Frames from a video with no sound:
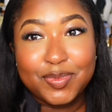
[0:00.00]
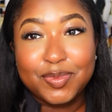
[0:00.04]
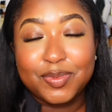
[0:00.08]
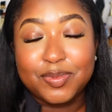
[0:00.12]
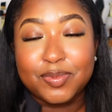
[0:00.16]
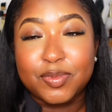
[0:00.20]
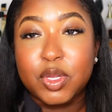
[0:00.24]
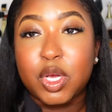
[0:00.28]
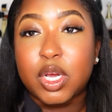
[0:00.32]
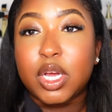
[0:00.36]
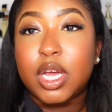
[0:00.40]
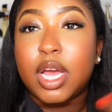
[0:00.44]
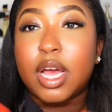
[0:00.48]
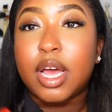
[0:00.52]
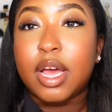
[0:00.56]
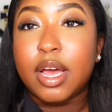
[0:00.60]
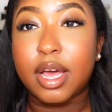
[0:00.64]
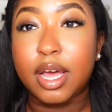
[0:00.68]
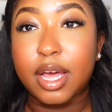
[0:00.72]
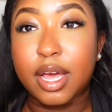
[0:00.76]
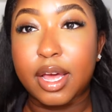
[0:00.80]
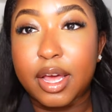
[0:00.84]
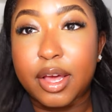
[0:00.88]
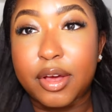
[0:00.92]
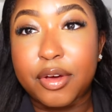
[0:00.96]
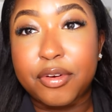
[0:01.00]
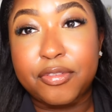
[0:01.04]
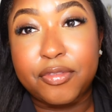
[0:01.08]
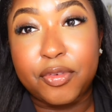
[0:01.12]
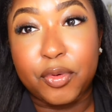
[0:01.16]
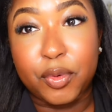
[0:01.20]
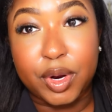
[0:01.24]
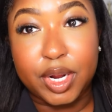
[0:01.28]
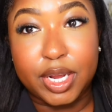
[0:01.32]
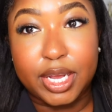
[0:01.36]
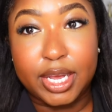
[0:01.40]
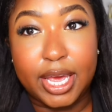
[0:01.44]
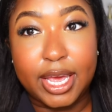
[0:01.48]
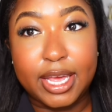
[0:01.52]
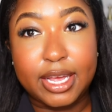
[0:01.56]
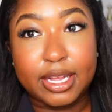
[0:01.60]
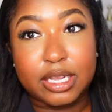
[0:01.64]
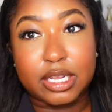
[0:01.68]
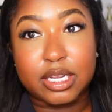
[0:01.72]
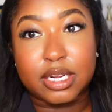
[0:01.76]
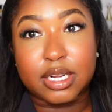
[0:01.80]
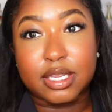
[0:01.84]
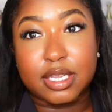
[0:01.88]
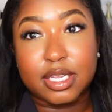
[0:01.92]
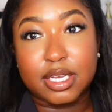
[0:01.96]
4K,
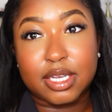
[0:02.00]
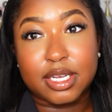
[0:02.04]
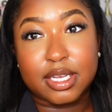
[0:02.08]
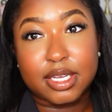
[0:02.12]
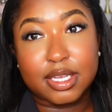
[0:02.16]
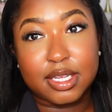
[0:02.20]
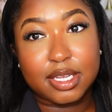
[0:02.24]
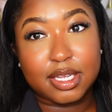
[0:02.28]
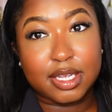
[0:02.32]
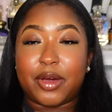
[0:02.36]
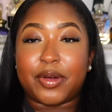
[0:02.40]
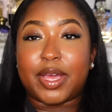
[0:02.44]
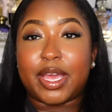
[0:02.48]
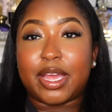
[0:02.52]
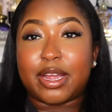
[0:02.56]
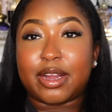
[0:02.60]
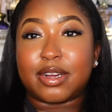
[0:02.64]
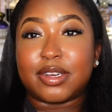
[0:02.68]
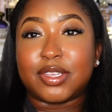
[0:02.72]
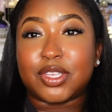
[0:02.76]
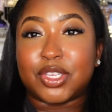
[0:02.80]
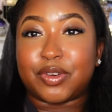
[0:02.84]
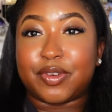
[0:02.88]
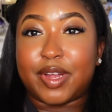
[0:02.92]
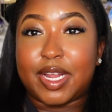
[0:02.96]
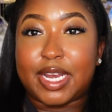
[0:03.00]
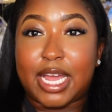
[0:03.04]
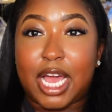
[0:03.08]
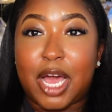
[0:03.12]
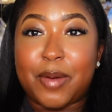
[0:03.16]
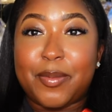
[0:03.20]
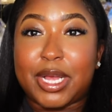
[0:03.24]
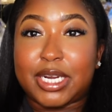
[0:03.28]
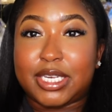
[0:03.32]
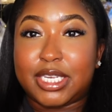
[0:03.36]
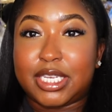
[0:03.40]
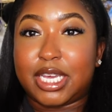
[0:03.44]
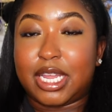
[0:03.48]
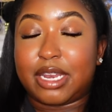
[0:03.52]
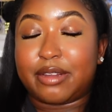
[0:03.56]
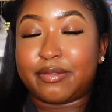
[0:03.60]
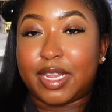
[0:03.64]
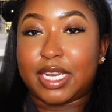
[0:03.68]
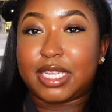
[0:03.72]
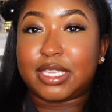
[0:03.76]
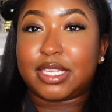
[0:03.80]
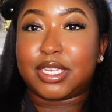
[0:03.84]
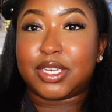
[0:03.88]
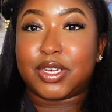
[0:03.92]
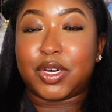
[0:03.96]
clearly. Okay girl, so right now I'm actually getting
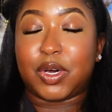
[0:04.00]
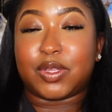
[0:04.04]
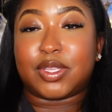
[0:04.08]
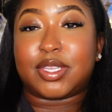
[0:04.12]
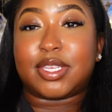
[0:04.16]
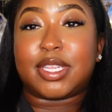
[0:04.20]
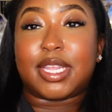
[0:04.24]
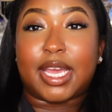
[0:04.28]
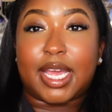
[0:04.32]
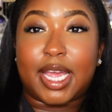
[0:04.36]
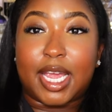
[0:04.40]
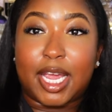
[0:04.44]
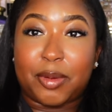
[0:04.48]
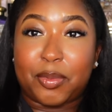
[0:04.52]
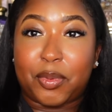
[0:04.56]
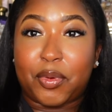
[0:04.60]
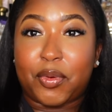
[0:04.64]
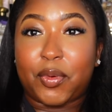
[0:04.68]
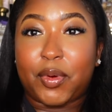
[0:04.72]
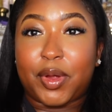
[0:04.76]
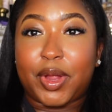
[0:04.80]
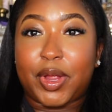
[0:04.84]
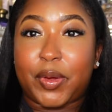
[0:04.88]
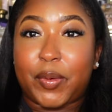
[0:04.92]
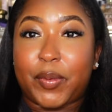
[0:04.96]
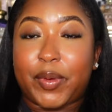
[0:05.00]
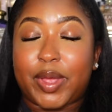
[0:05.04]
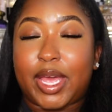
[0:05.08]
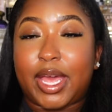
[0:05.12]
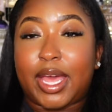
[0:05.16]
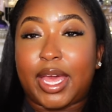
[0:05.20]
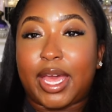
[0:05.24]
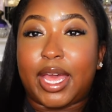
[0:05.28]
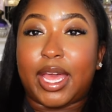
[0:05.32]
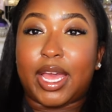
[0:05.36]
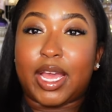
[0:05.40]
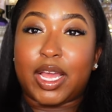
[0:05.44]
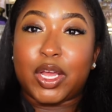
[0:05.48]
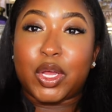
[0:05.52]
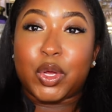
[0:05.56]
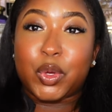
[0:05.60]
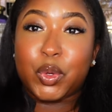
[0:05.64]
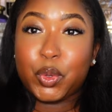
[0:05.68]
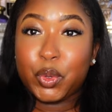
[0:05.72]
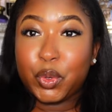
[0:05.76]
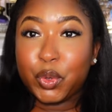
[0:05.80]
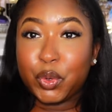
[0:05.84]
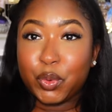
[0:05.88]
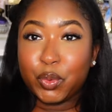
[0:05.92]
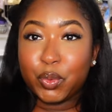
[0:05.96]
ready to go to the airport, okay?
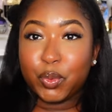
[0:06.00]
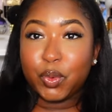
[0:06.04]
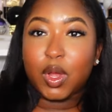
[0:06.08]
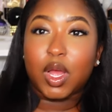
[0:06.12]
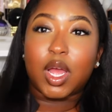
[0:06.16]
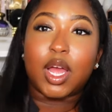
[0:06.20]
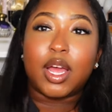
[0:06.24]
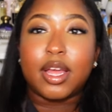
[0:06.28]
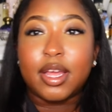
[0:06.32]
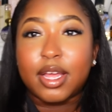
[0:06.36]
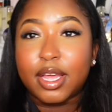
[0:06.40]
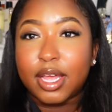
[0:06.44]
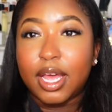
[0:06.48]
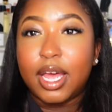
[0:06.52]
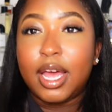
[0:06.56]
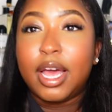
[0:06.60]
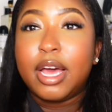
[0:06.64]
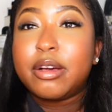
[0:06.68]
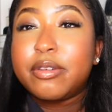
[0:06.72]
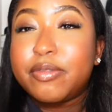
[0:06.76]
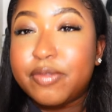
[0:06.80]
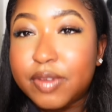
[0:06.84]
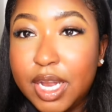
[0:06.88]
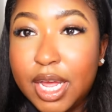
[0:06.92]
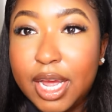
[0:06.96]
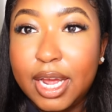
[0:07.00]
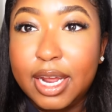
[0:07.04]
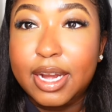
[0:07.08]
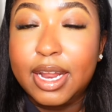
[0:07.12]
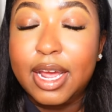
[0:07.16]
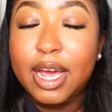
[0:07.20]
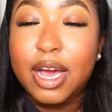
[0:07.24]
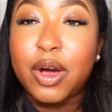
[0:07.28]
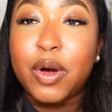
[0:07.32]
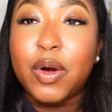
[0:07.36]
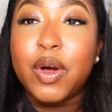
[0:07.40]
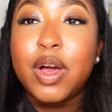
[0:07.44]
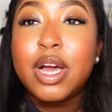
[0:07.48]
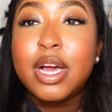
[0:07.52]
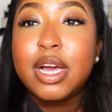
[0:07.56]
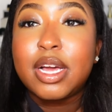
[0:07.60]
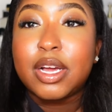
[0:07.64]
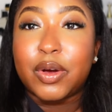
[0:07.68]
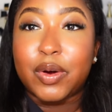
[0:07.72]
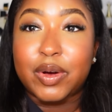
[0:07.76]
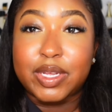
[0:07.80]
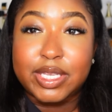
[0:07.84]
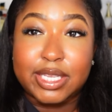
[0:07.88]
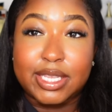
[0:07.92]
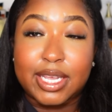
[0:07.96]
Flying out,
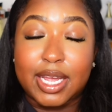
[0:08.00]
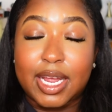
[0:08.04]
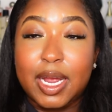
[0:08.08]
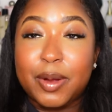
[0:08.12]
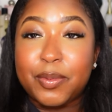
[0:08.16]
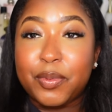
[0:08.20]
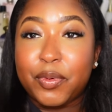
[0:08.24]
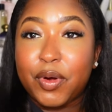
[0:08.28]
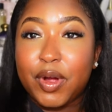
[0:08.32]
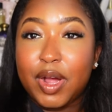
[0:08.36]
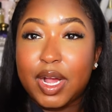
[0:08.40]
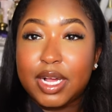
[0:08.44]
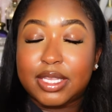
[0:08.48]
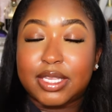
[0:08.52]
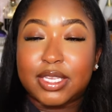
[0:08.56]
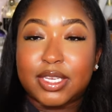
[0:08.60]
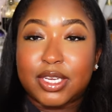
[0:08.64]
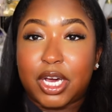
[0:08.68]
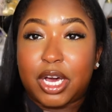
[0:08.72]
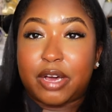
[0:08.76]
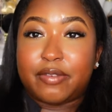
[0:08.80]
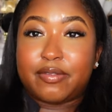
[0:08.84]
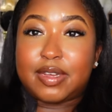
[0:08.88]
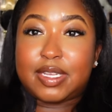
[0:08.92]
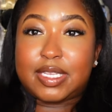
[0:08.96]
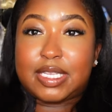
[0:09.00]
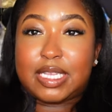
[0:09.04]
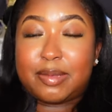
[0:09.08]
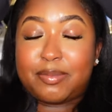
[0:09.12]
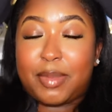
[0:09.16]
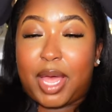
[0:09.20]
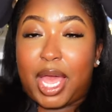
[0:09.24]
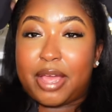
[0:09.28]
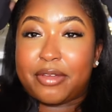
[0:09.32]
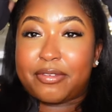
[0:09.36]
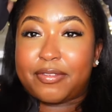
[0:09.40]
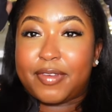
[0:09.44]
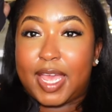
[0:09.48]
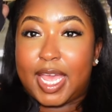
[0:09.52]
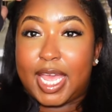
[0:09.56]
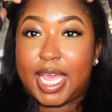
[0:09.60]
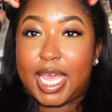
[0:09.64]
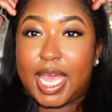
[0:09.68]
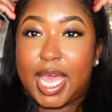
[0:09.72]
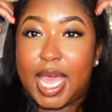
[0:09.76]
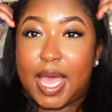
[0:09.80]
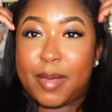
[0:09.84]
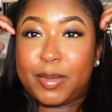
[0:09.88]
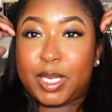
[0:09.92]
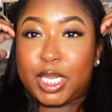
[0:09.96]
going to the airport to go visit my
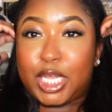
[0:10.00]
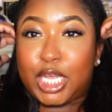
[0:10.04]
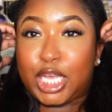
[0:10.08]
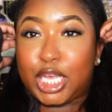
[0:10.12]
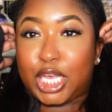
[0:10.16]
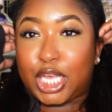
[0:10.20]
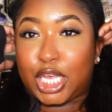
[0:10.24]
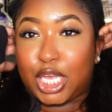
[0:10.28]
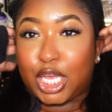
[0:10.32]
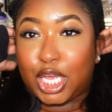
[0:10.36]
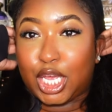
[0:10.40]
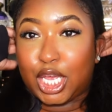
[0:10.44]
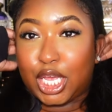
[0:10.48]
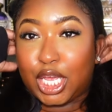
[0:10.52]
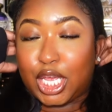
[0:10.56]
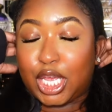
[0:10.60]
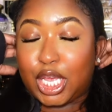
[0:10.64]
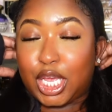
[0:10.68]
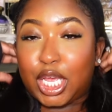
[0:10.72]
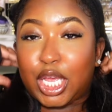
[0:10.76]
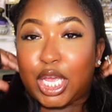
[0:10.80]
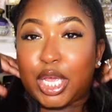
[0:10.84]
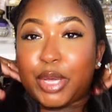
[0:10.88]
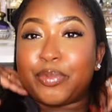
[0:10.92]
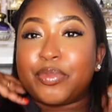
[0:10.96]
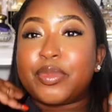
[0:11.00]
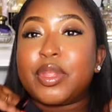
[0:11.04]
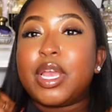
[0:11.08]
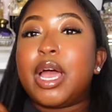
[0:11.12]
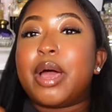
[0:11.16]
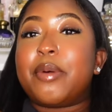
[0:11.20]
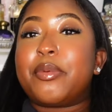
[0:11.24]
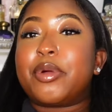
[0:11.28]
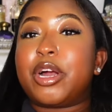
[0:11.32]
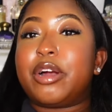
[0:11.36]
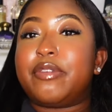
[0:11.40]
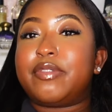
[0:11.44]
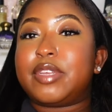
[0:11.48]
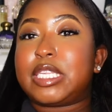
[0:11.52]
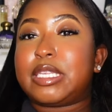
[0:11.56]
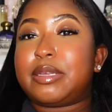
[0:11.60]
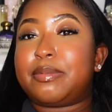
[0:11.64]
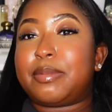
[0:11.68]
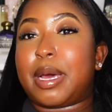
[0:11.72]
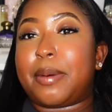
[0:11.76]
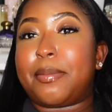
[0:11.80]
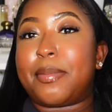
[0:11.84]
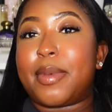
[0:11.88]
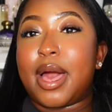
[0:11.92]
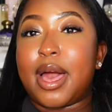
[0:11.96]
family. I'm gonna go visit
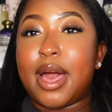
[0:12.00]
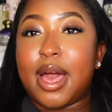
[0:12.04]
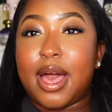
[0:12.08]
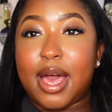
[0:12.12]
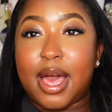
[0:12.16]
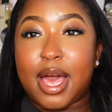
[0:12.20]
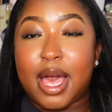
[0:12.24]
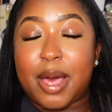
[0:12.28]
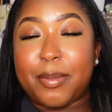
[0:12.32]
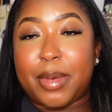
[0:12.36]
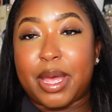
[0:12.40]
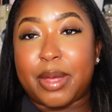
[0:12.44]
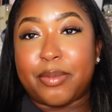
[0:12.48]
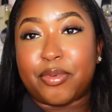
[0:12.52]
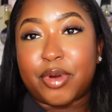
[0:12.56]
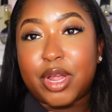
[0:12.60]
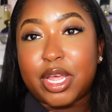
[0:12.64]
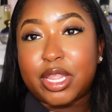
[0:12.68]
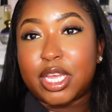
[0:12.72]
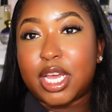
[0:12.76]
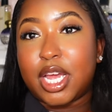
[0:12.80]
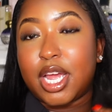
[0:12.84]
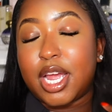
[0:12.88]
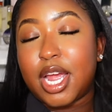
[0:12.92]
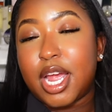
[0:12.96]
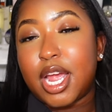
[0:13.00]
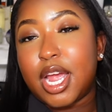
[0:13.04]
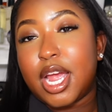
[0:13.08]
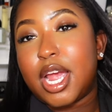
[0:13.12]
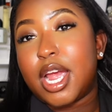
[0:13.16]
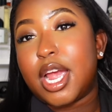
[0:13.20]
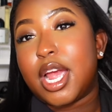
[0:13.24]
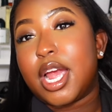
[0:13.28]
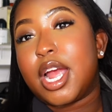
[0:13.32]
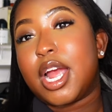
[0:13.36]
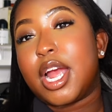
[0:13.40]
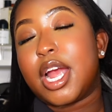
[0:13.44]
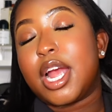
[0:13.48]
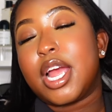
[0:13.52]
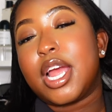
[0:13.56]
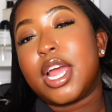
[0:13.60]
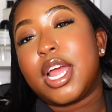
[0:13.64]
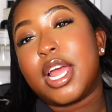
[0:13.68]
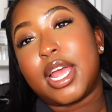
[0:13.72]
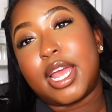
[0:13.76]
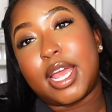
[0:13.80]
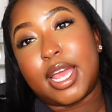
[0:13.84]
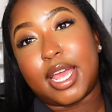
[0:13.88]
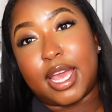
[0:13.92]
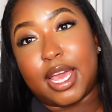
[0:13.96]
my mom, my brother,
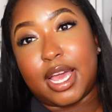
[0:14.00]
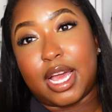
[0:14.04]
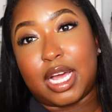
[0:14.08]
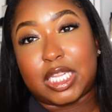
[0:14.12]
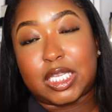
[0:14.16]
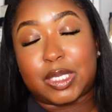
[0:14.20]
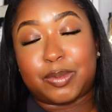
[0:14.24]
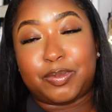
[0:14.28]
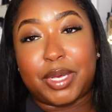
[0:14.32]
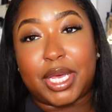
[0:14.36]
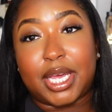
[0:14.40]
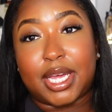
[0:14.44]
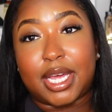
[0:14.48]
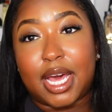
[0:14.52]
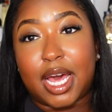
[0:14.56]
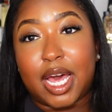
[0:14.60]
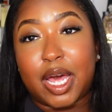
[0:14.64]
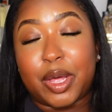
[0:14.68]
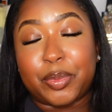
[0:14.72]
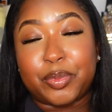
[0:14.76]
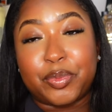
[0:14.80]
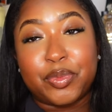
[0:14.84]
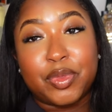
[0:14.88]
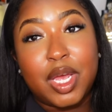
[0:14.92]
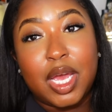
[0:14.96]
and pick up